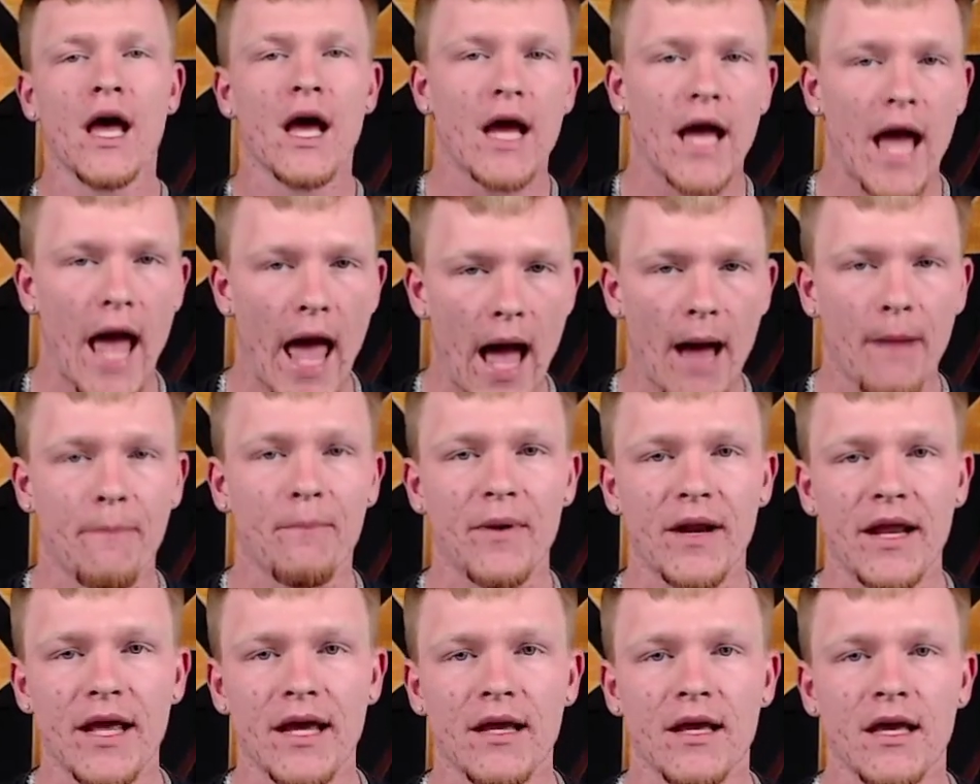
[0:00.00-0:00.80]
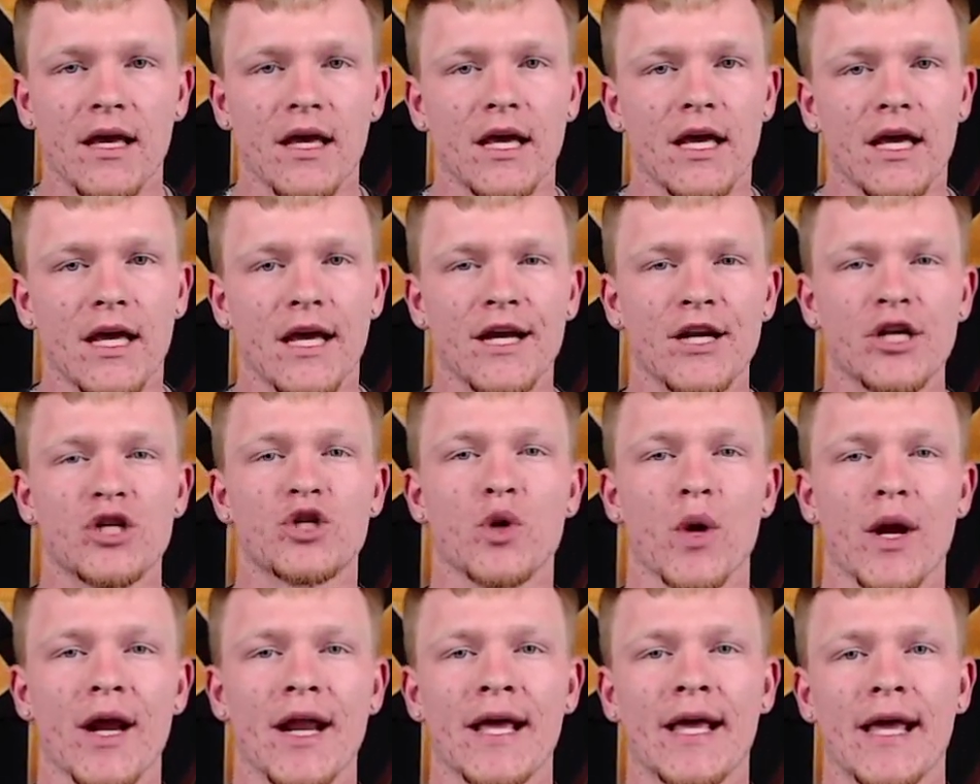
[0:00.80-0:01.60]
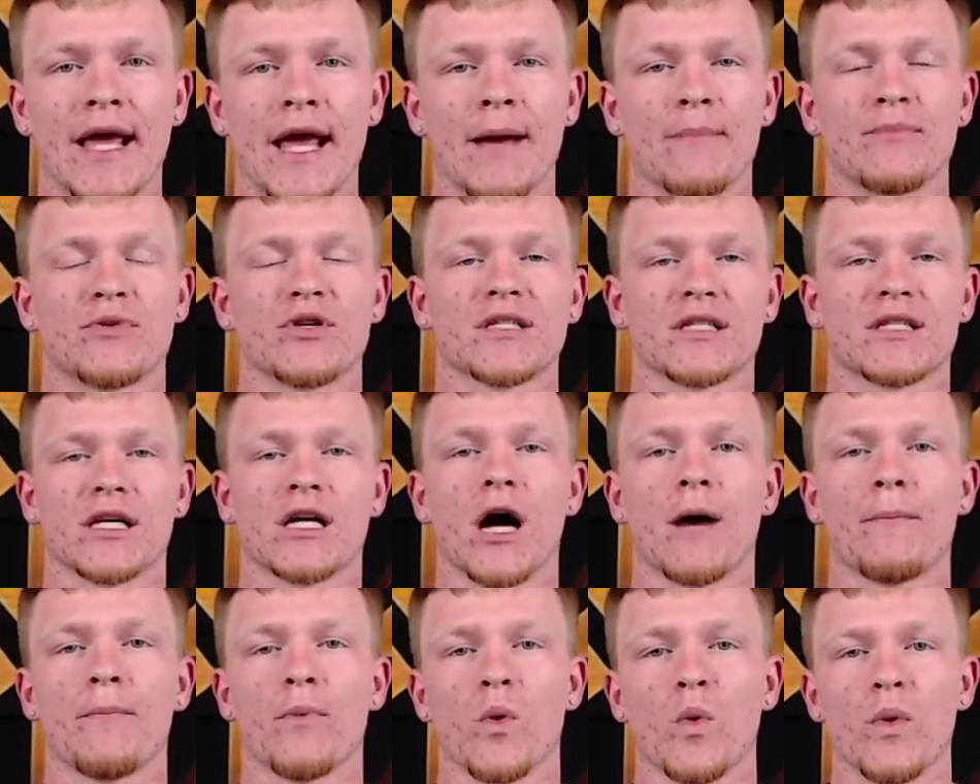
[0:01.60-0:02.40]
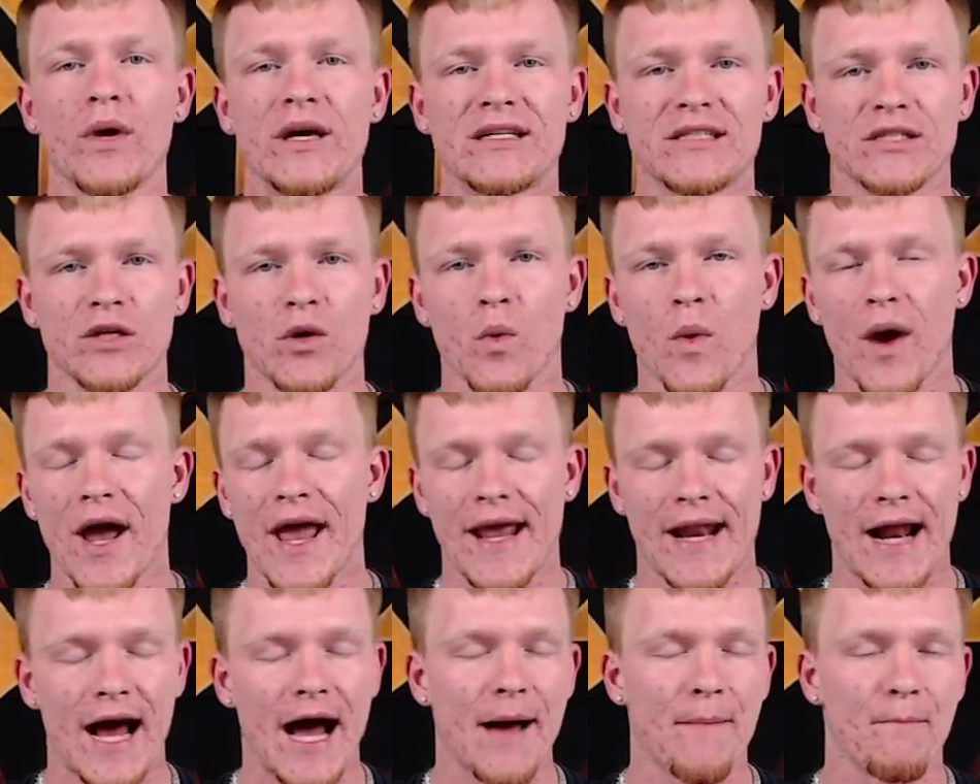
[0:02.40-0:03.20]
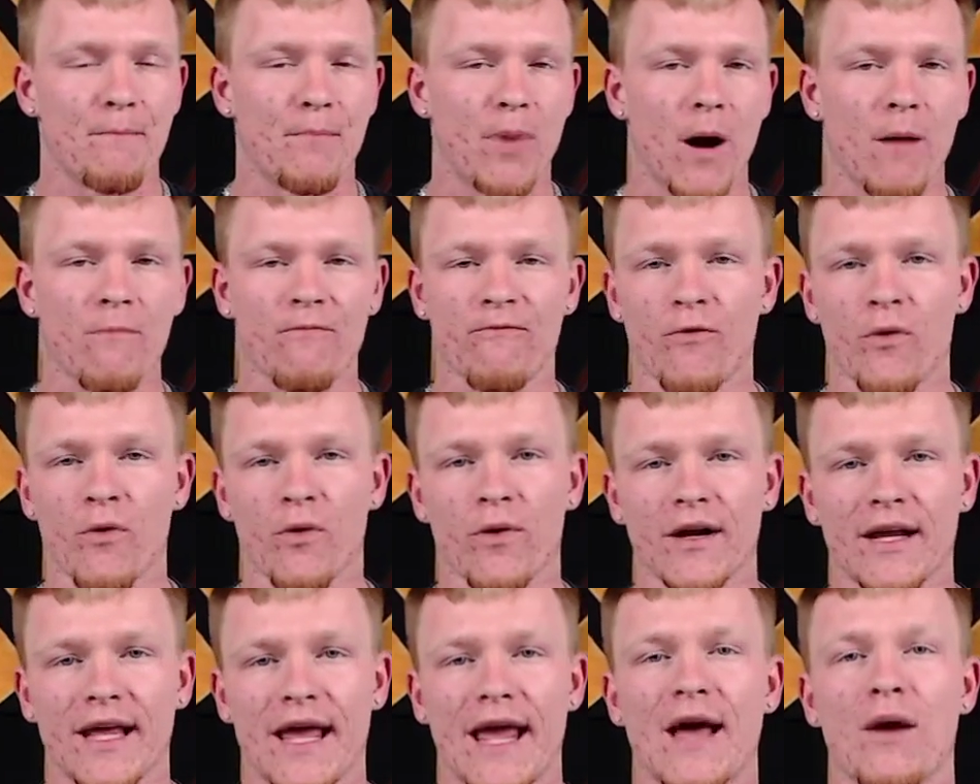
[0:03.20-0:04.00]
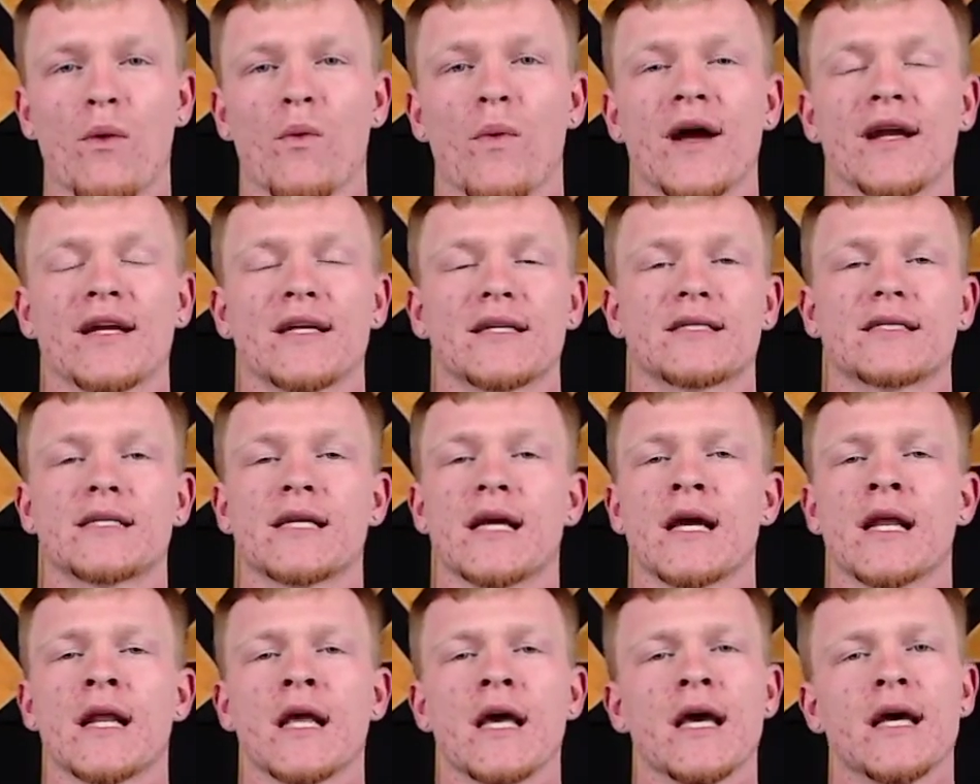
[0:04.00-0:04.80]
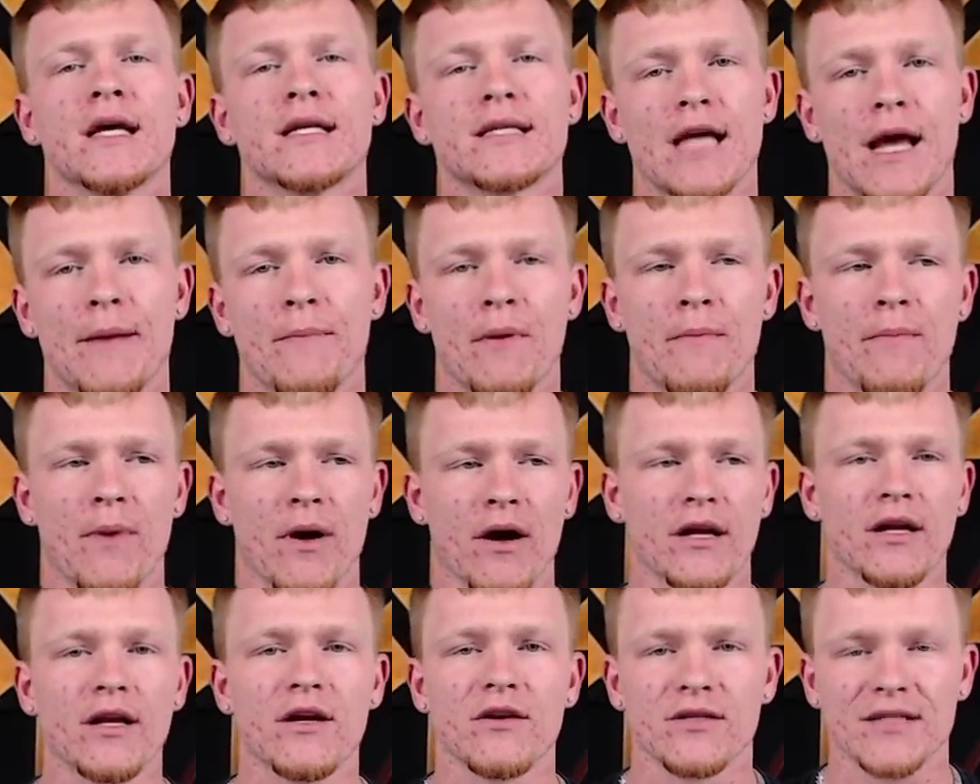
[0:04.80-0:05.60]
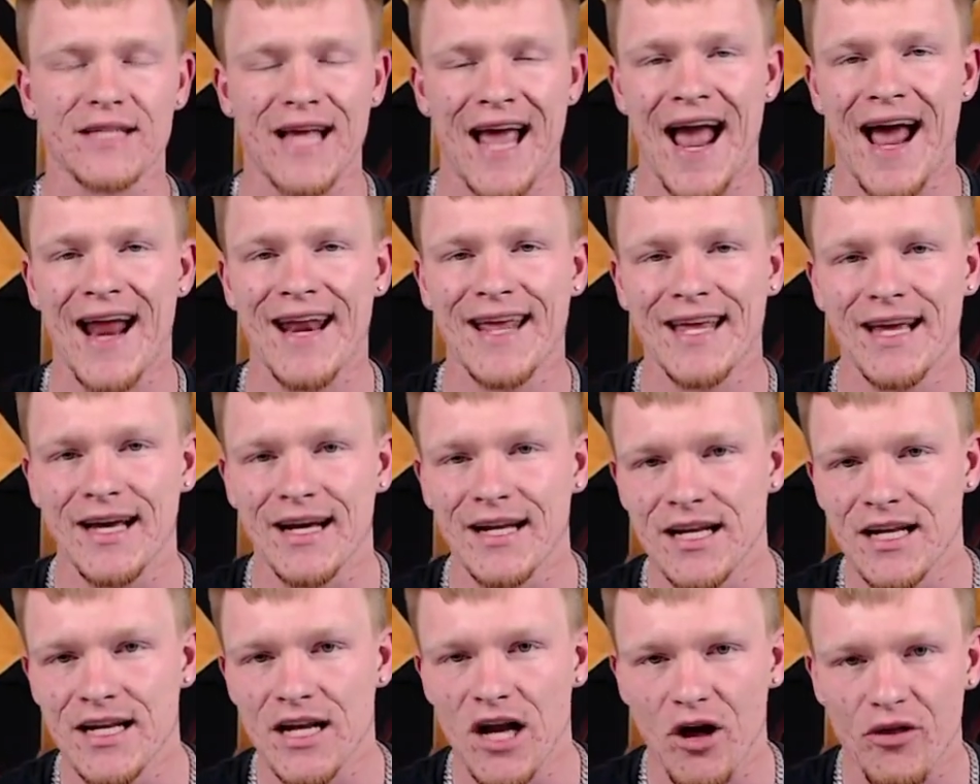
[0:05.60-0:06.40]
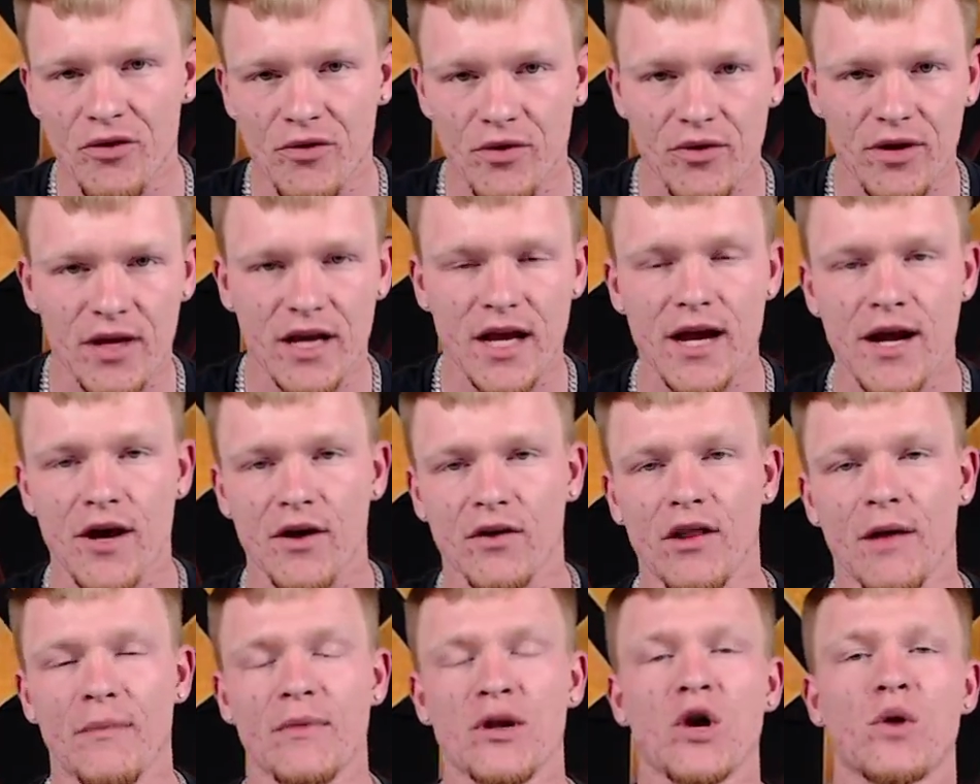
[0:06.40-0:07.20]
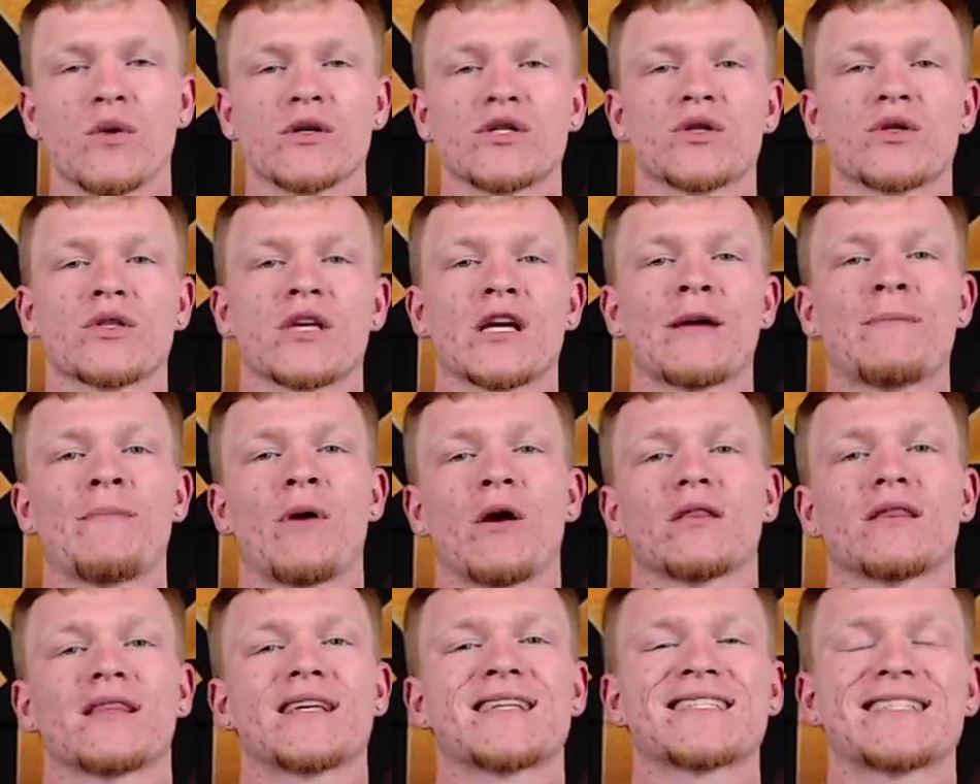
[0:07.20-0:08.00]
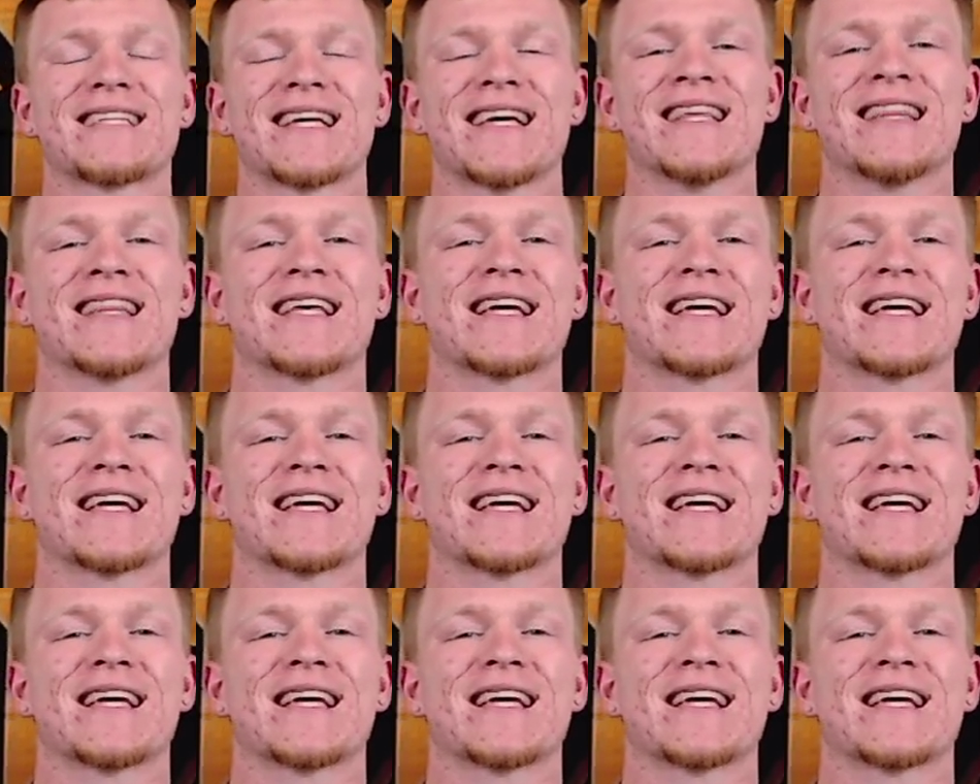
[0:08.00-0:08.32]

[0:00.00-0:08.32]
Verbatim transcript: happening in training camp just a couple weeks away, and I'm pumped for it. Can't wait to see it. Tampa Bay Buccaneers adding another kicker. Let me know what you think about this in the